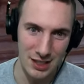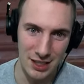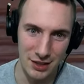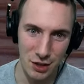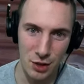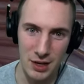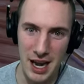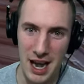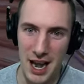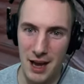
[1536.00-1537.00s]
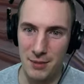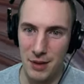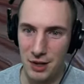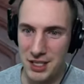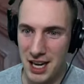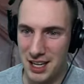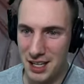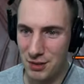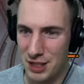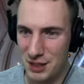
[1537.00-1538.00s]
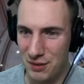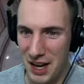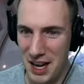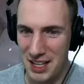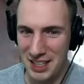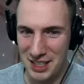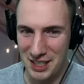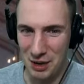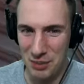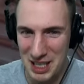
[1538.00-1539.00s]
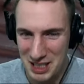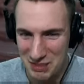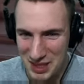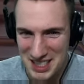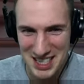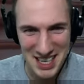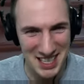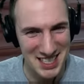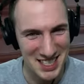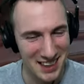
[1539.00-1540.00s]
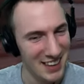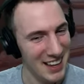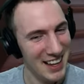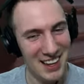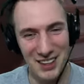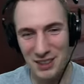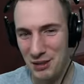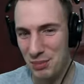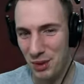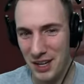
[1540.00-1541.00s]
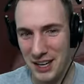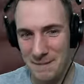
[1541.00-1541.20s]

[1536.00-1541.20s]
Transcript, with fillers: they're going ham. They're taking out this Fey like nobody's business. Oh boy,